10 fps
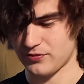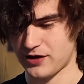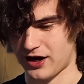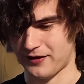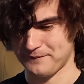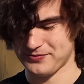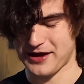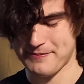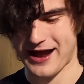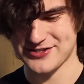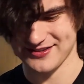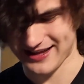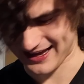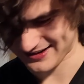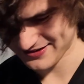Huh, imagine
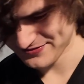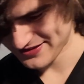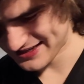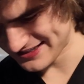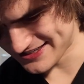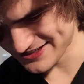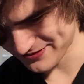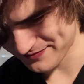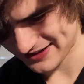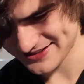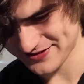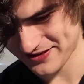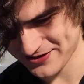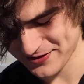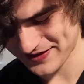that. He just went back to sleep
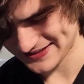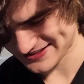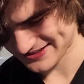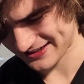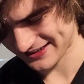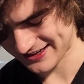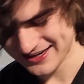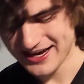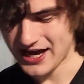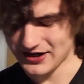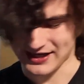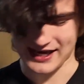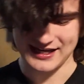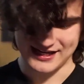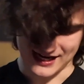and then you go back to the start again.
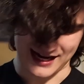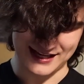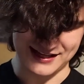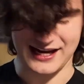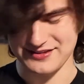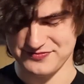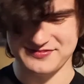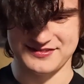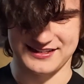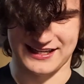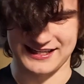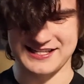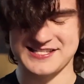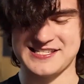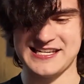Okay, I
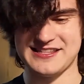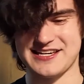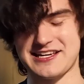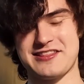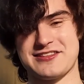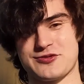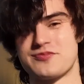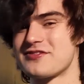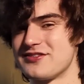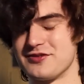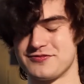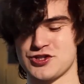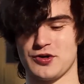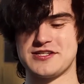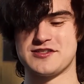can see that. I think the
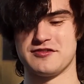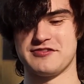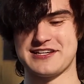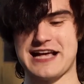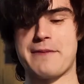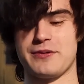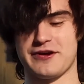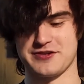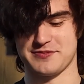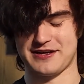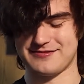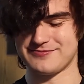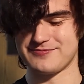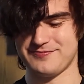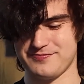choice of example here is a bit,
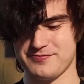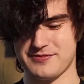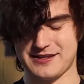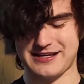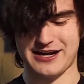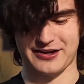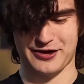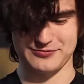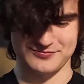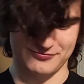I don't know,